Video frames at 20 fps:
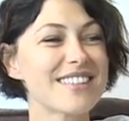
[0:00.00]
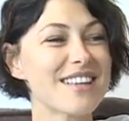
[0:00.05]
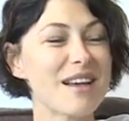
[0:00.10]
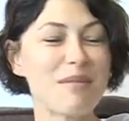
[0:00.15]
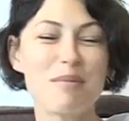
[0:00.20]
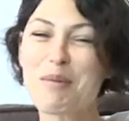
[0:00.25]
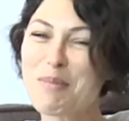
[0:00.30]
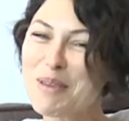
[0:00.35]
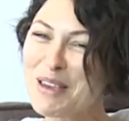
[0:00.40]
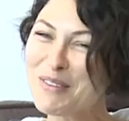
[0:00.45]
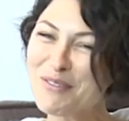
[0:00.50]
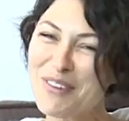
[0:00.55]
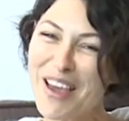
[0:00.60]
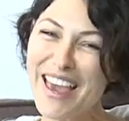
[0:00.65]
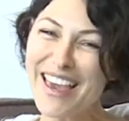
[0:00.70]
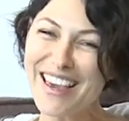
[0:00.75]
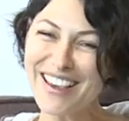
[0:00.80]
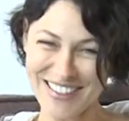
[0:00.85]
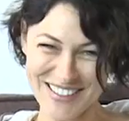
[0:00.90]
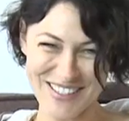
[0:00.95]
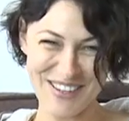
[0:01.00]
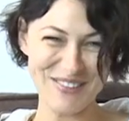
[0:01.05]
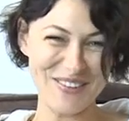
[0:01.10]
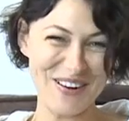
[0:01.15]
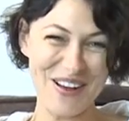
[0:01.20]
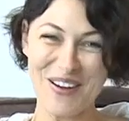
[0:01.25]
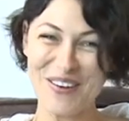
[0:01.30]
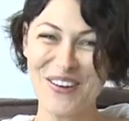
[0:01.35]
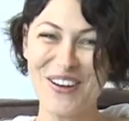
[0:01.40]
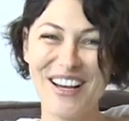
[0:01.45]
I being vague? I don't
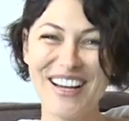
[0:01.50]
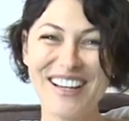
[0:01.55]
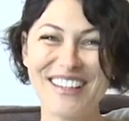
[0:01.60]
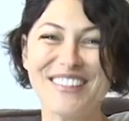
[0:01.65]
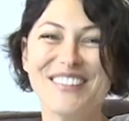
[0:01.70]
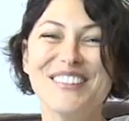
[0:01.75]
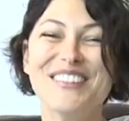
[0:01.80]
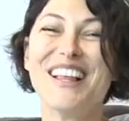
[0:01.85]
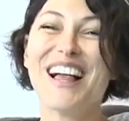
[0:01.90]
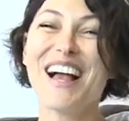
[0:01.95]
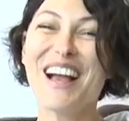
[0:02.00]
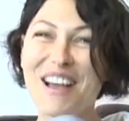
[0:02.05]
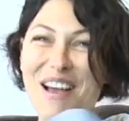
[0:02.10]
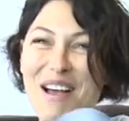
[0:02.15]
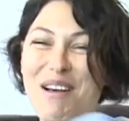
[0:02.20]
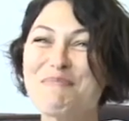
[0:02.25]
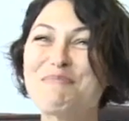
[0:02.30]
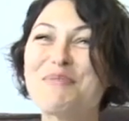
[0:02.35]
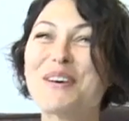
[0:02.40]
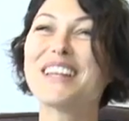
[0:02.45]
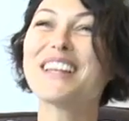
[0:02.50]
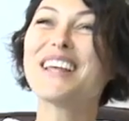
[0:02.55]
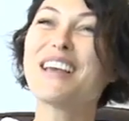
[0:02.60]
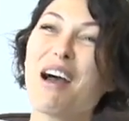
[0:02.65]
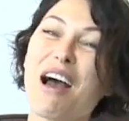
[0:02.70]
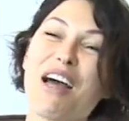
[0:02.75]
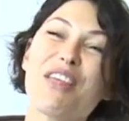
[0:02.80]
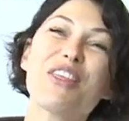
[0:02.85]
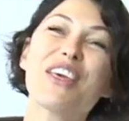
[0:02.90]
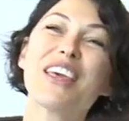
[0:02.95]
know. but
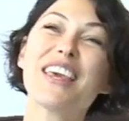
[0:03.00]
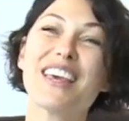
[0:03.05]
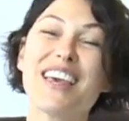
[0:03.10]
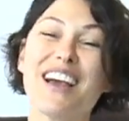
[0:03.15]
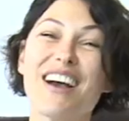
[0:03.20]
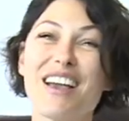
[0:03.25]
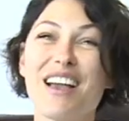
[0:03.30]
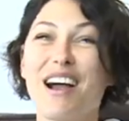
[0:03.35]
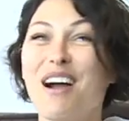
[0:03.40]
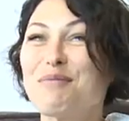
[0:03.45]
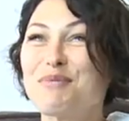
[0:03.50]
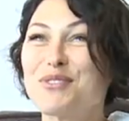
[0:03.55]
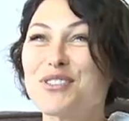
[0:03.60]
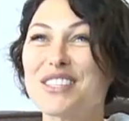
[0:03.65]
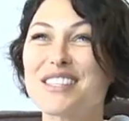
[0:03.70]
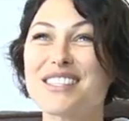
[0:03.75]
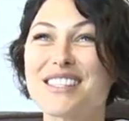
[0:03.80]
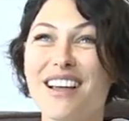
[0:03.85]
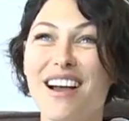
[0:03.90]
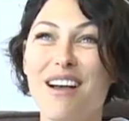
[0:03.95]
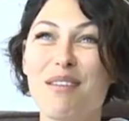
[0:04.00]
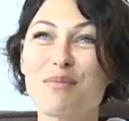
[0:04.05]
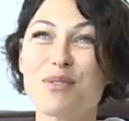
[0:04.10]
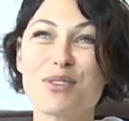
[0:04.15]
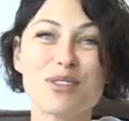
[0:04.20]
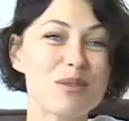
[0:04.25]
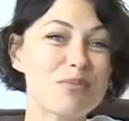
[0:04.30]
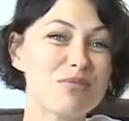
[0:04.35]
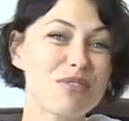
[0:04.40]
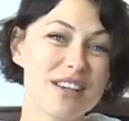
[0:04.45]
I think I'm
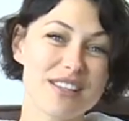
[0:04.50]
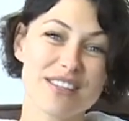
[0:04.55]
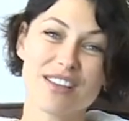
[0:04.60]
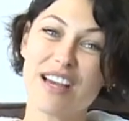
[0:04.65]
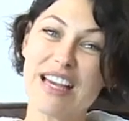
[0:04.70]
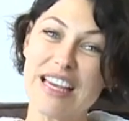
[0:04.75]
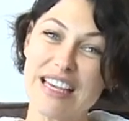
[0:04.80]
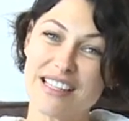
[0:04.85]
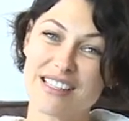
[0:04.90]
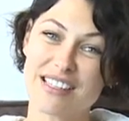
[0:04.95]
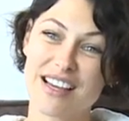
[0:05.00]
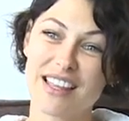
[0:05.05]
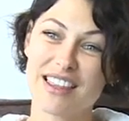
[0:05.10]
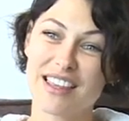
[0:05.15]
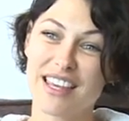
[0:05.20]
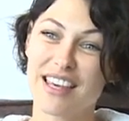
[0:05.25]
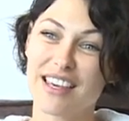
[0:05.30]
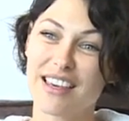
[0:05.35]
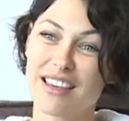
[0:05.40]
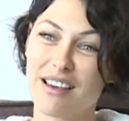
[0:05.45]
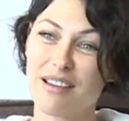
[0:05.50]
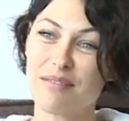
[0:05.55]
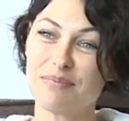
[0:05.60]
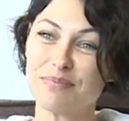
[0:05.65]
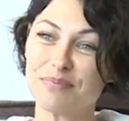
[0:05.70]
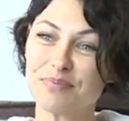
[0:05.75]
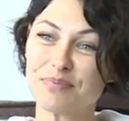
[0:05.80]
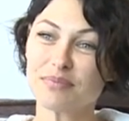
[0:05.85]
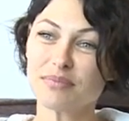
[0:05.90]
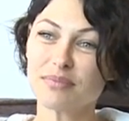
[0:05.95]
super excited. I think
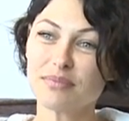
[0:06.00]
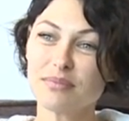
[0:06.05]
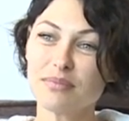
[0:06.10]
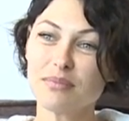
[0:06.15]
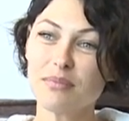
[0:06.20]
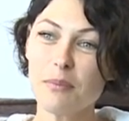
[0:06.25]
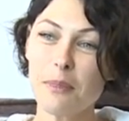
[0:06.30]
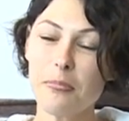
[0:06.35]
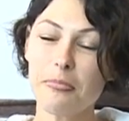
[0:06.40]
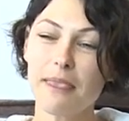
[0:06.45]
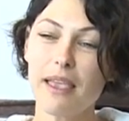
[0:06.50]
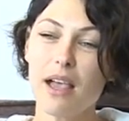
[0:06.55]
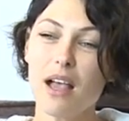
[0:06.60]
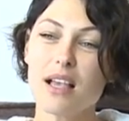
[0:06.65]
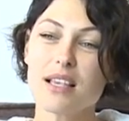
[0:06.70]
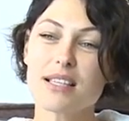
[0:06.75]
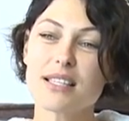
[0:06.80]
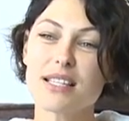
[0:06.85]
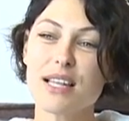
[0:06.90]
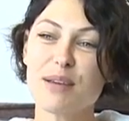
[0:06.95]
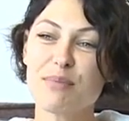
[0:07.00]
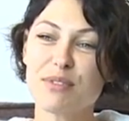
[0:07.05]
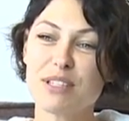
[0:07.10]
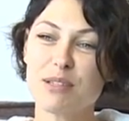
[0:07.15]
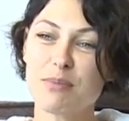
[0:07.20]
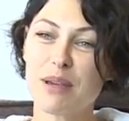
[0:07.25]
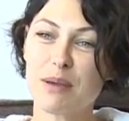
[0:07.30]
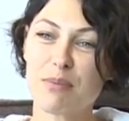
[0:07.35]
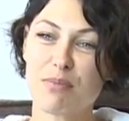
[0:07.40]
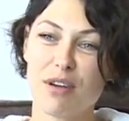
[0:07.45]

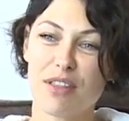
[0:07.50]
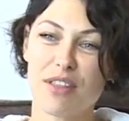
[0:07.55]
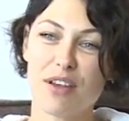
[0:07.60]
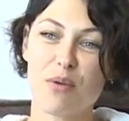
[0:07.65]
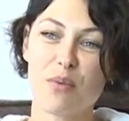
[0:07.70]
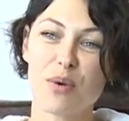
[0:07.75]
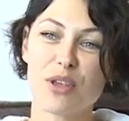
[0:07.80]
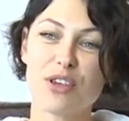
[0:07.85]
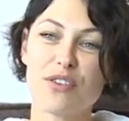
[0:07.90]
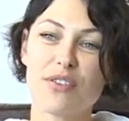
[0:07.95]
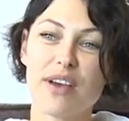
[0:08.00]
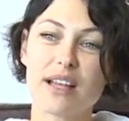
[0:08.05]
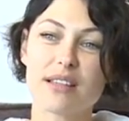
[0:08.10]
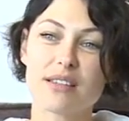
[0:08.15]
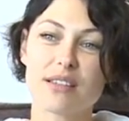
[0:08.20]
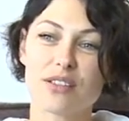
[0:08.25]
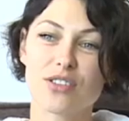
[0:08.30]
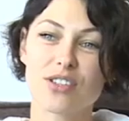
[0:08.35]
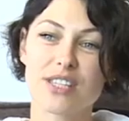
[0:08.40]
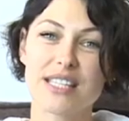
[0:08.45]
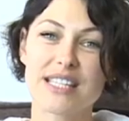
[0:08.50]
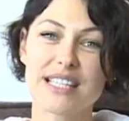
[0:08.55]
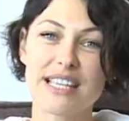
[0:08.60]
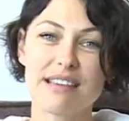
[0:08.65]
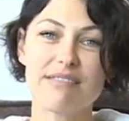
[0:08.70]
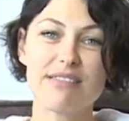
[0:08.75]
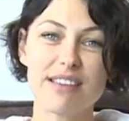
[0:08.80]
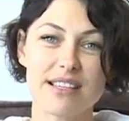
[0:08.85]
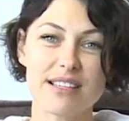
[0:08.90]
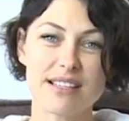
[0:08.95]
Celebrity Big Brother, when you've had such a
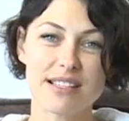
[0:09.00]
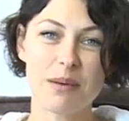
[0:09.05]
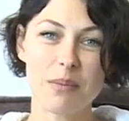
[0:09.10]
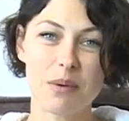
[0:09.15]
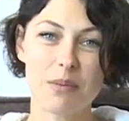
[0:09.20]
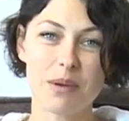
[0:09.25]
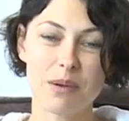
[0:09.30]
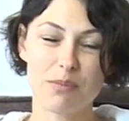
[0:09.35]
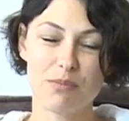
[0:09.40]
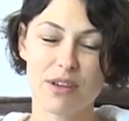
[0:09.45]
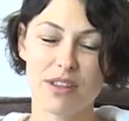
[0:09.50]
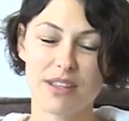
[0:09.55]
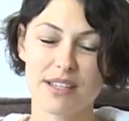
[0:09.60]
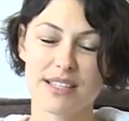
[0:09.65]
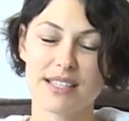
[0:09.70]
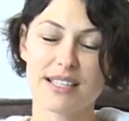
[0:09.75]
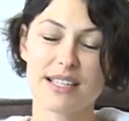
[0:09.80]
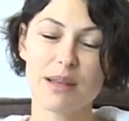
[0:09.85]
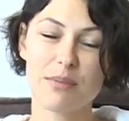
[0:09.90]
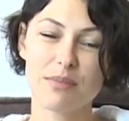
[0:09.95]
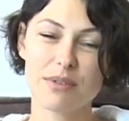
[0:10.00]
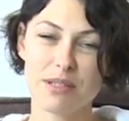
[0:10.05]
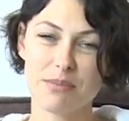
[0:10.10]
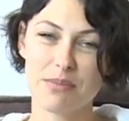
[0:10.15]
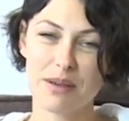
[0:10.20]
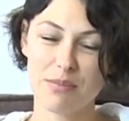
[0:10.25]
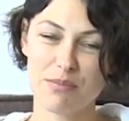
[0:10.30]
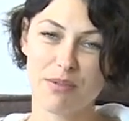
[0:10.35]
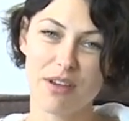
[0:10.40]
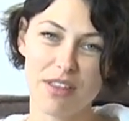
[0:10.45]
serious summer Big Brother, Celebrity
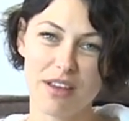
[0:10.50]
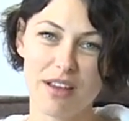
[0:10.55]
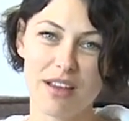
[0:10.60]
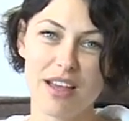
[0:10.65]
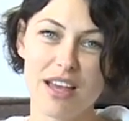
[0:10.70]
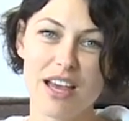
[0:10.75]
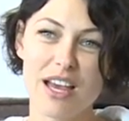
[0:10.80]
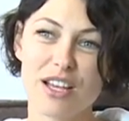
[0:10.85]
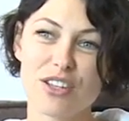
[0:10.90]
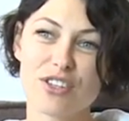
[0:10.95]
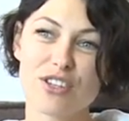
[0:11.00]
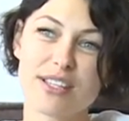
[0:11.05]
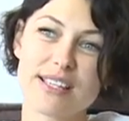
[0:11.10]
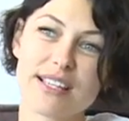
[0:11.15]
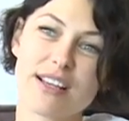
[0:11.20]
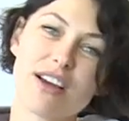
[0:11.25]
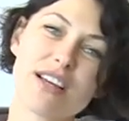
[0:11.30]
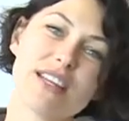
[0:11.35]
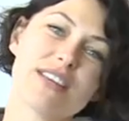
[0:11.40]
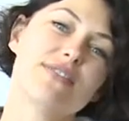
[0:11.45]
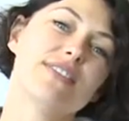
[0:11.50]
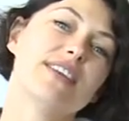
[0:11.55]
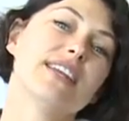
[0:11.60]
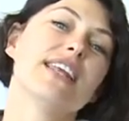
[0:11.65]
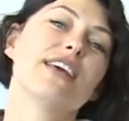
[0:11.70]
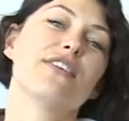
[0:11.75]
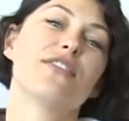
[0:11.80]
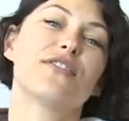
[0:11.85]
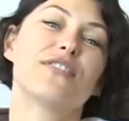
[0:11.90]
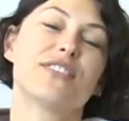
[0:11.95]
Big Brother just kind of
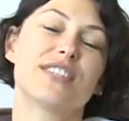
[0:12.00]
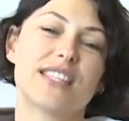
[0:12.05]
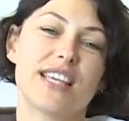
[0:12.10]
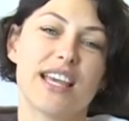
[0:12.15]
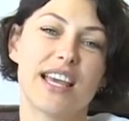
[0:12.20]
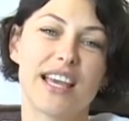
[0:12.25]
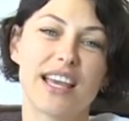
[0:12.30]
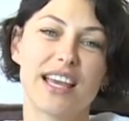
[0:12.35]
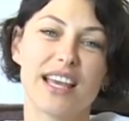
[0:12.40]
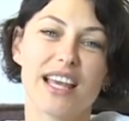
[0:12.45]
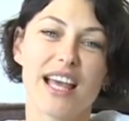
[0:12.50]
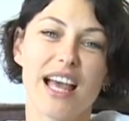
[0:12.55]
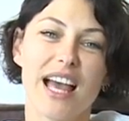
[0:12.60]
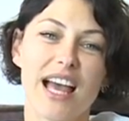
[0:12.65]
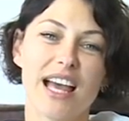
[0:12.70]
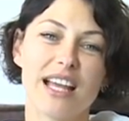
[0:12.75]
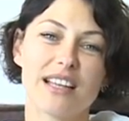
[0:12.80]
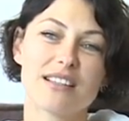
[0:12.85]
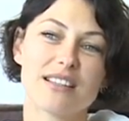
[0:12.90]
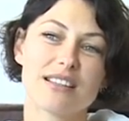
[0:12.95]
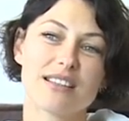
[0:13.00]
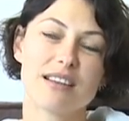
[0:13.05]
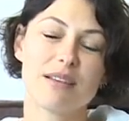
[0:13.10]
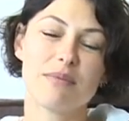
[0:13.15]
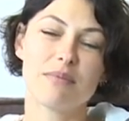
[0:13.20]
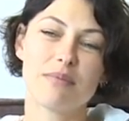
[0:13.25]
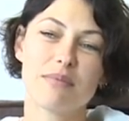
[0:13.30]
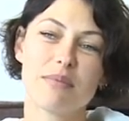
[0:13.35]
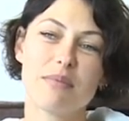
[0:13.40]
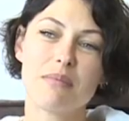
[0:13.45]
lifts it
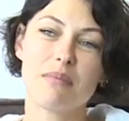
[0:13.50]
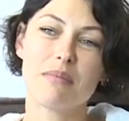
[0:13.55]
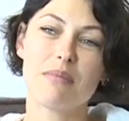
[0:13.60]
and